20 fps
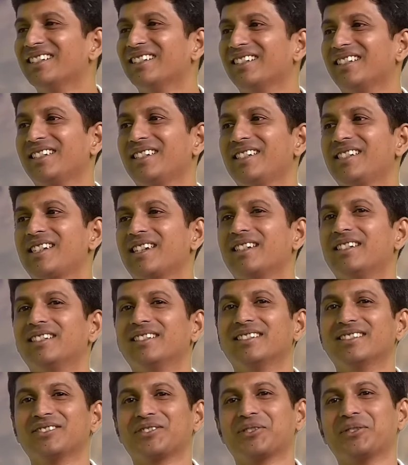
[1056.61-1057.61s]
He said,
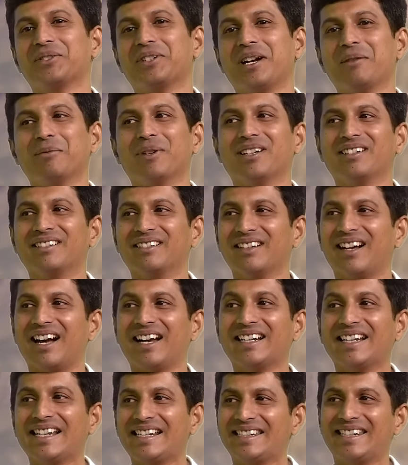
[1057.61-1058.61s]
so Rama
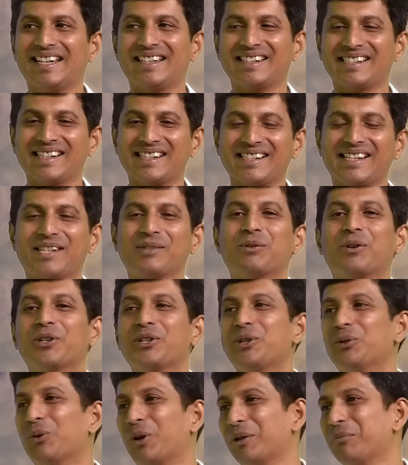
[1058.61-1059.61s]
understands. He says, what
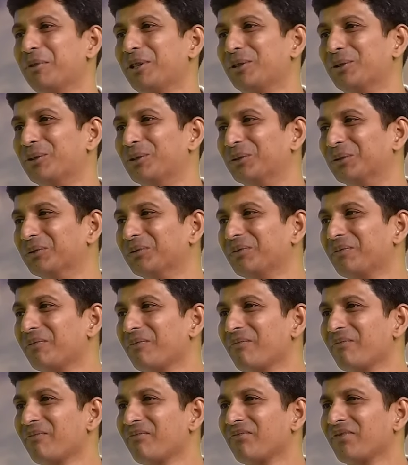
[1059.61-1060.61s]
do you want me to do?
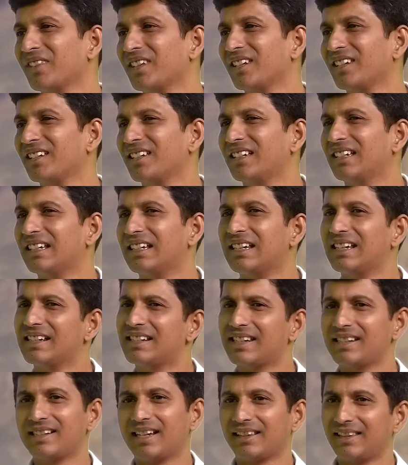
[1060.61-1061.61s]
He
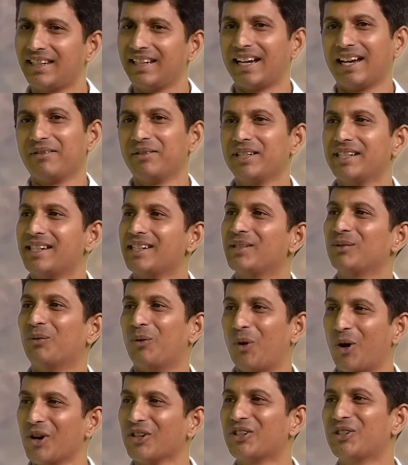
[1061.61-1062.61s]
says, nothing. I will just
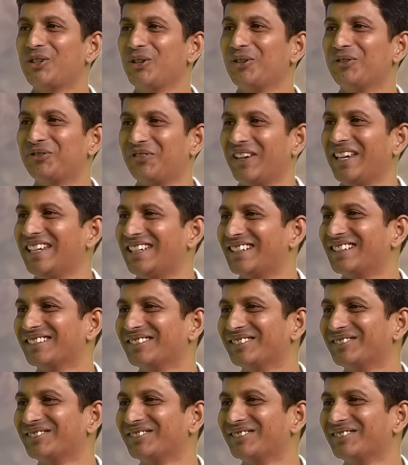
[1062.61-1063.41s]
wash your feet.